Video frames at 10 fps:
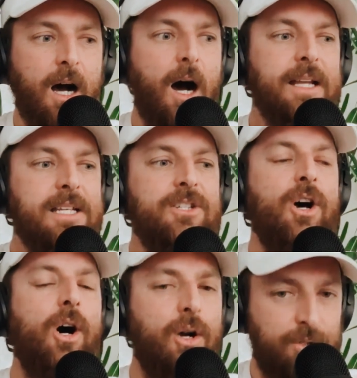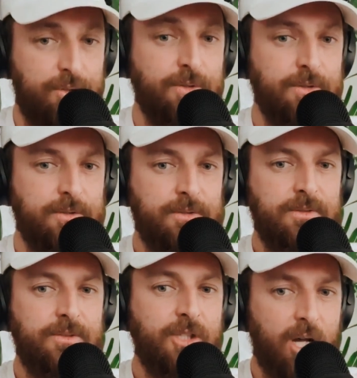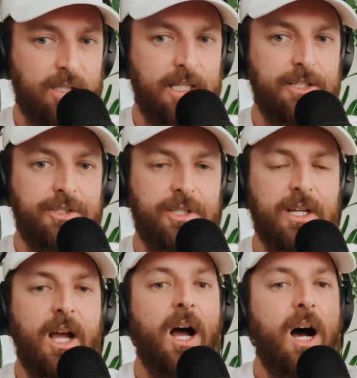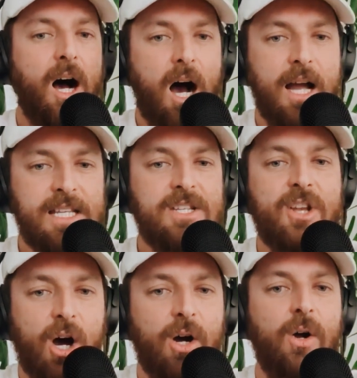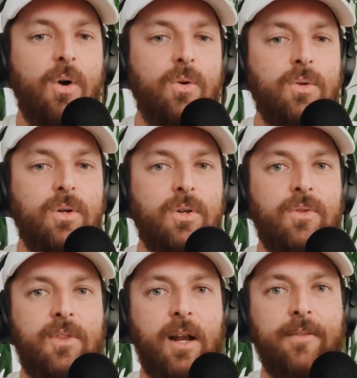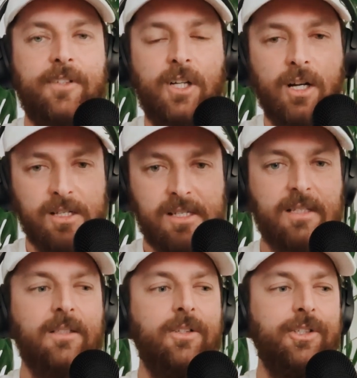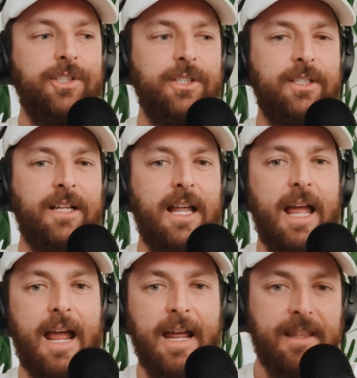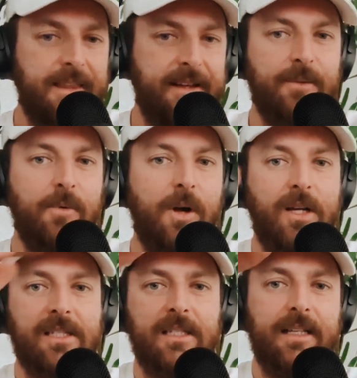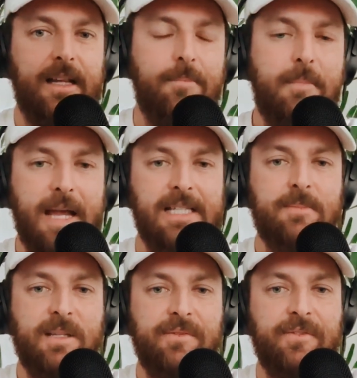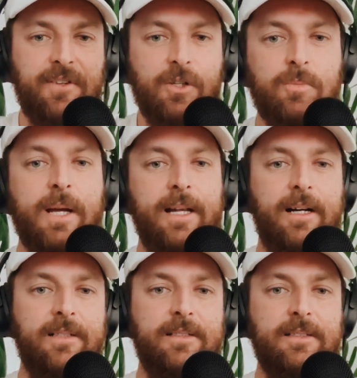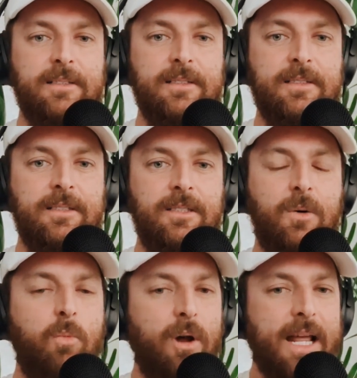I know knowledge. I know that I've got a solution and that it works and that it makes me feel better. What